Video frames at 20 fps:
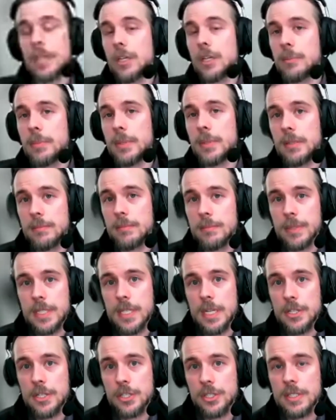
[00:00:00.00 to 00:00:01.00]
thing could be
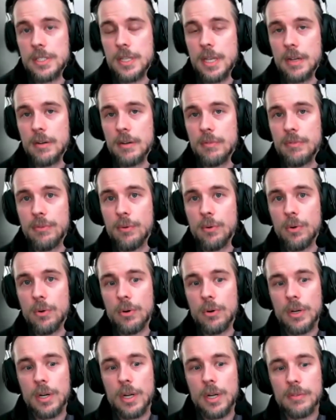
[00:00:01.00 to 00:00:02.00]
potentially said
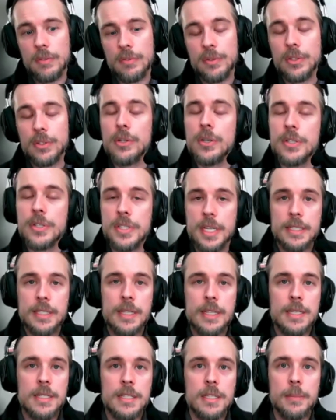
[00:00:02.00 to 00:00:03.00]
for neuropsych
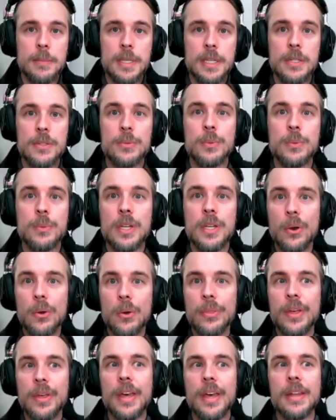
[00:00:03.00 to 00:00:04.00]
testing, because we
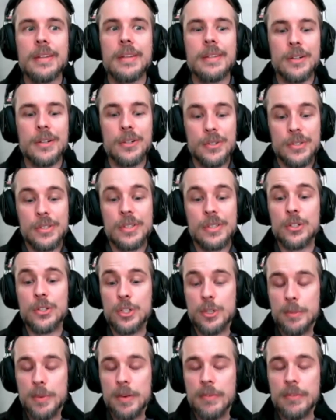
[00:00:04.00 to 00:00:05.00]
know that there's
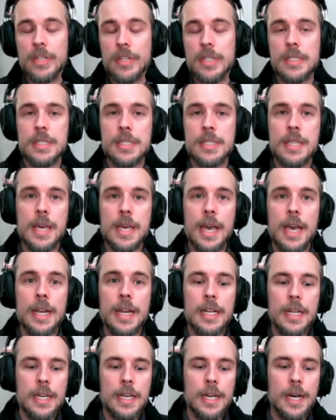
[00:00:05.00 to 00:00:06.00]
some evidence
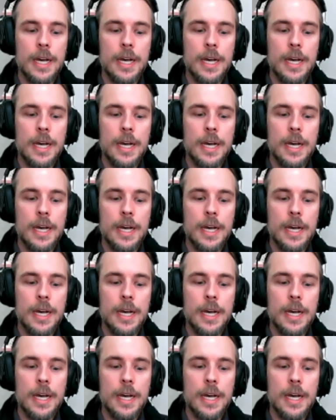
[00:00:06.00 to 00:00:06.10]
that